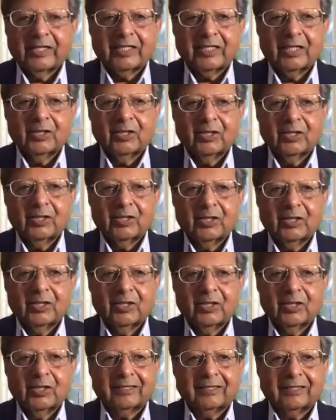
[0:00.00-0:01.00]
writing
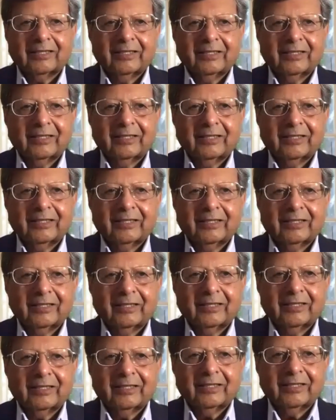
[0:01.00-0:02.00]
zone is almost
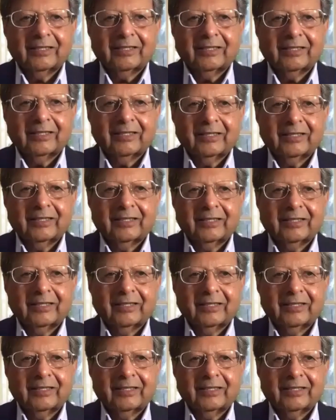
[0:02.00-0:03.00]
like an athlete
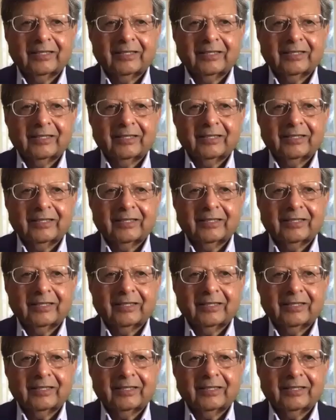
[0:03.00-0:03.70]
getting into a zone.